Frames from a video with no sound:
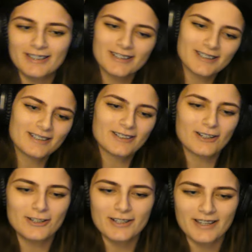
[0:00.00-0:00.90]
and then
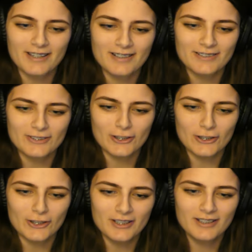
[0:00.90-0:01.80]
her dad is
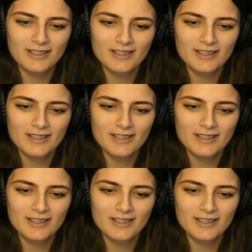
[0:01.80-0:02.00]
good.